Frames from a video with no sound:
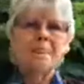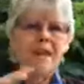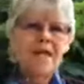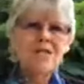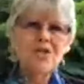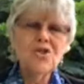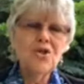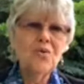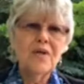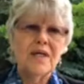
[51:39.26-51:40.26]
That's just
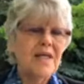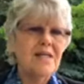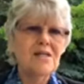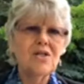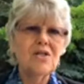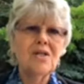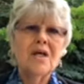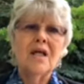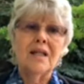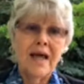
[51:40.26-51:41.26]
hooey. That's just
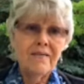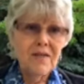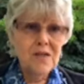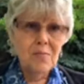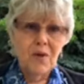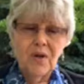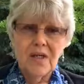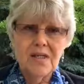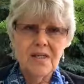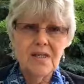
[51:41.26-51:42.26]
life
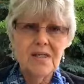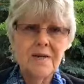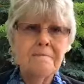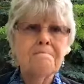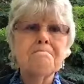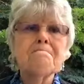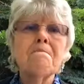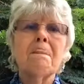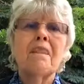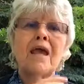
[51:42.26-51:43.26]
experiences.
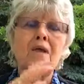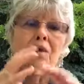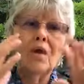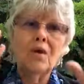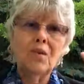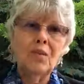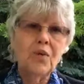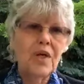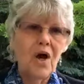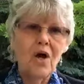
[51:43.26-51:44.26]
And
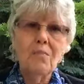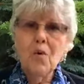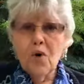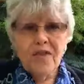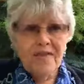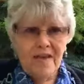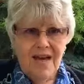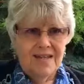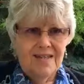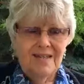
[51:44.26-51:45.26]
we are more than
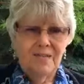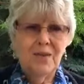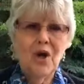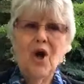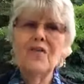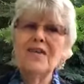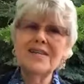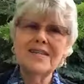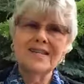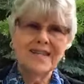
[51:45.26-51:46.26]
that. We are
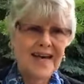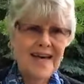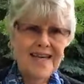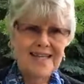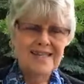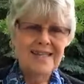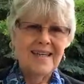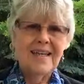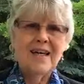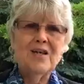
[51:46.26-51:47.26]
this light.
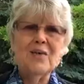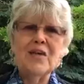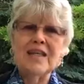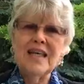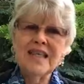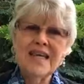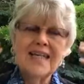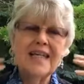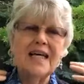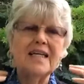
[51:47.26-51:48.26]
And you can let that
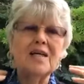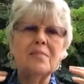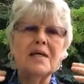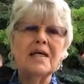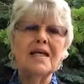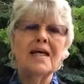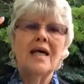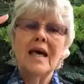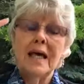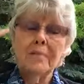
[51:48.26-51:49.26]
light come in
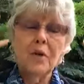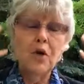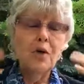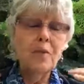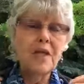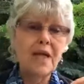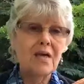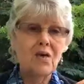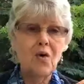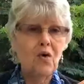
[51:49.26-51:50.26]
and permeate
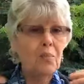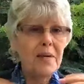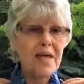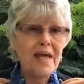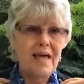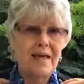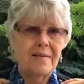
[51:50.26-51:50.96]
your whole being